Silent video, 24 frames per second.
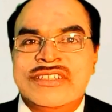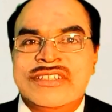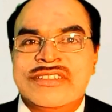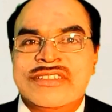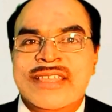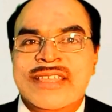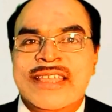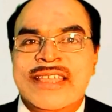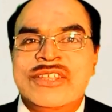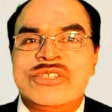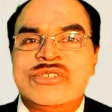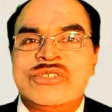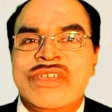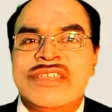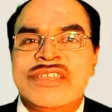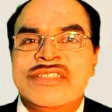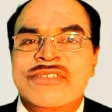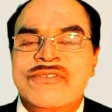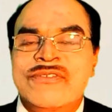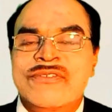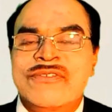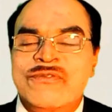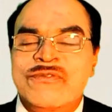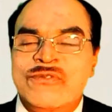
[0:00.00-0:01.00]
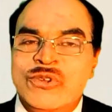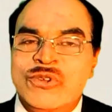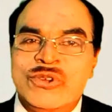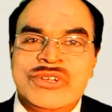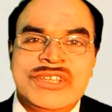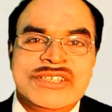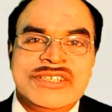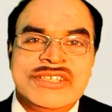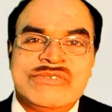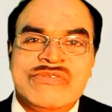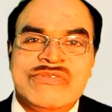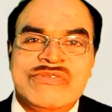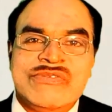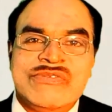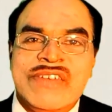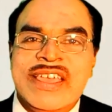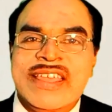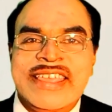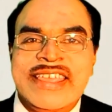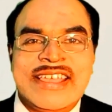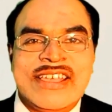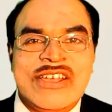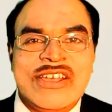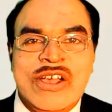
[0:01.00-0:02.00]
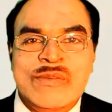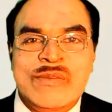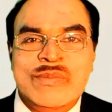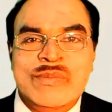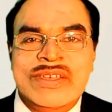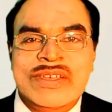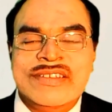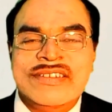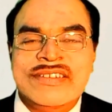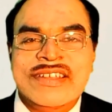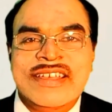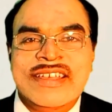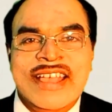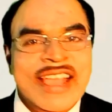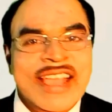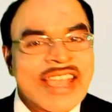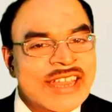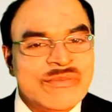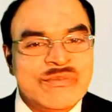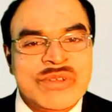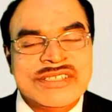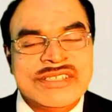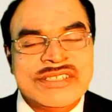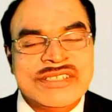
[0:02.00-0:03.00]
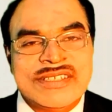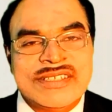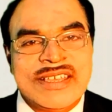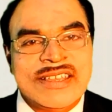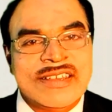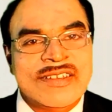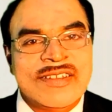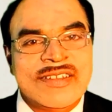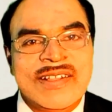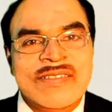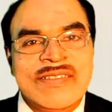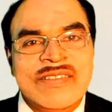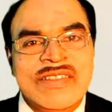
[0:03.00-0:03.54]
That is why the float is very common at present.